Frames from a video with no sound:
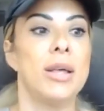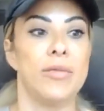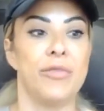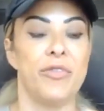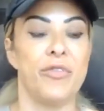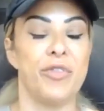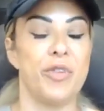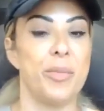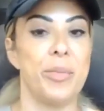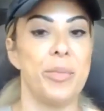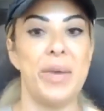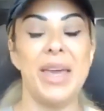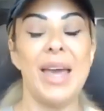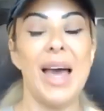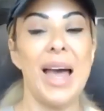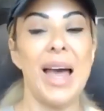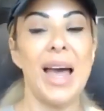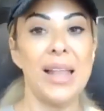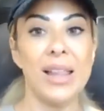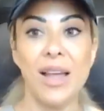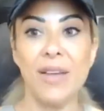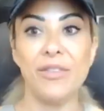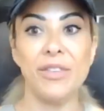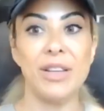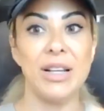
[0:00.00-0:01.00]
for me, I
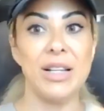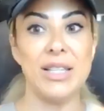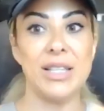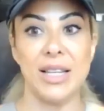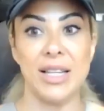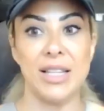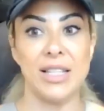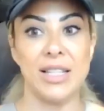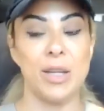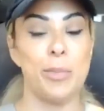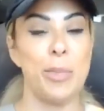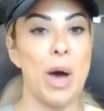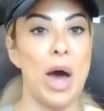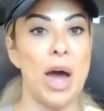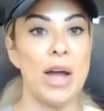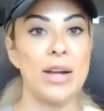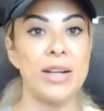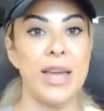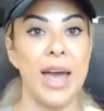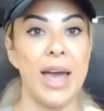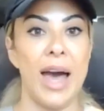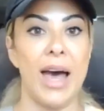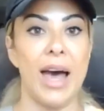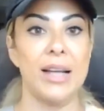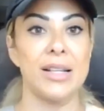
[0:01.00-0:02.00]
love listening to
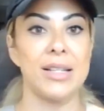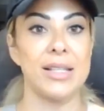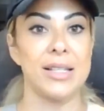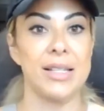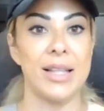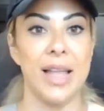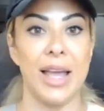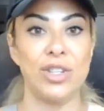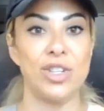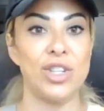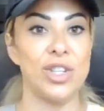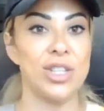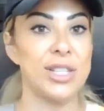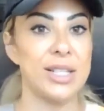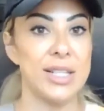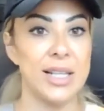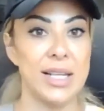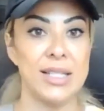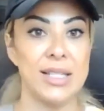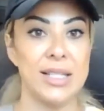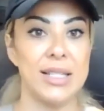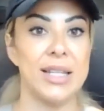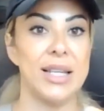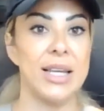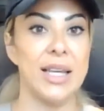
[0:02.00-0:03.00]
podcasts, like just
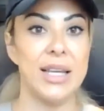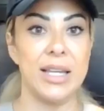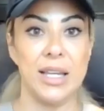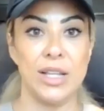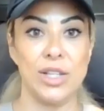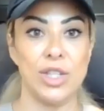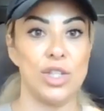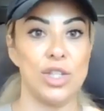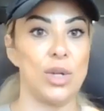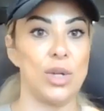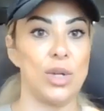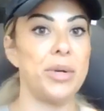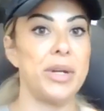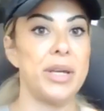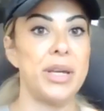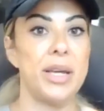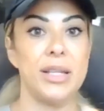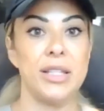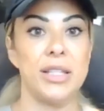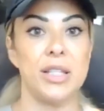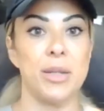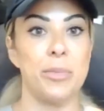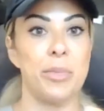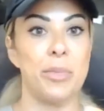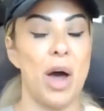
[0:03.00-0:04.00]
listening and zoning
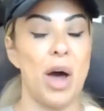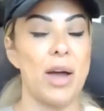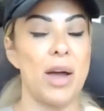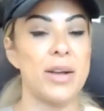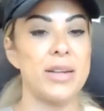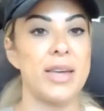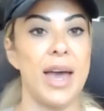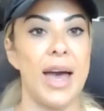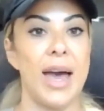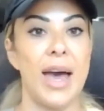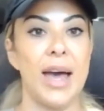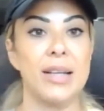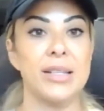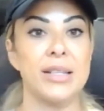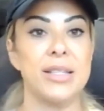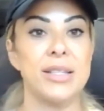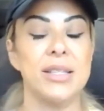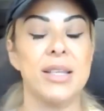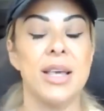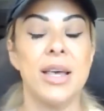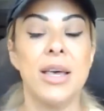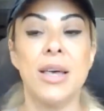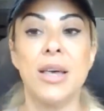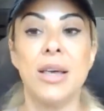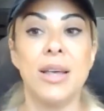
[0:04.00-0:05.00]
into podcasts.